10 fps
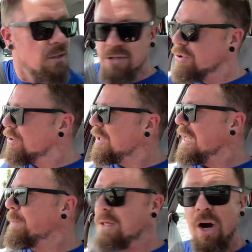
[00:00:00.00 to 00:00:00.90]
to
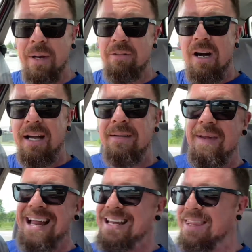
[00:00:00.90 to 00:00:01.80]
keep it going, right?
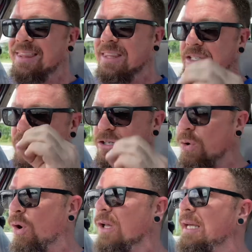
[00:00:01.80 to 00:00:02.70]
And the
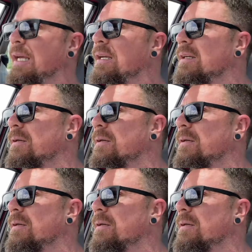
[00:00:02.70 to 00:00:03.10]
stalling,